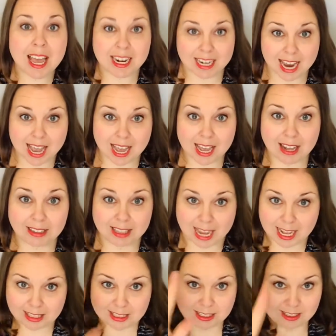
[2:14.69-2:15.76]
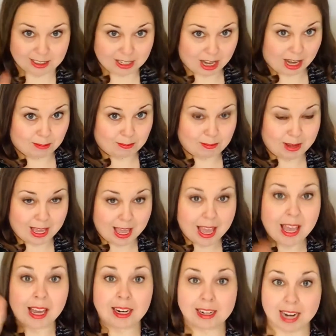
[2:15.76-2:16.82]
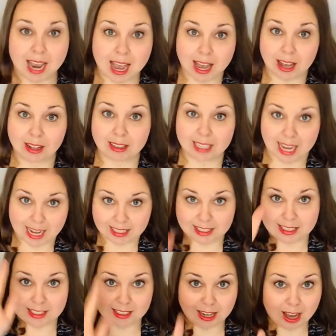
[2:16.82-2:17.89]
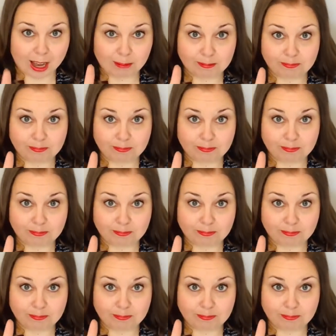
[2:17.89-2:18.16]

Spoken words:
Now let's stop. Now let's stop.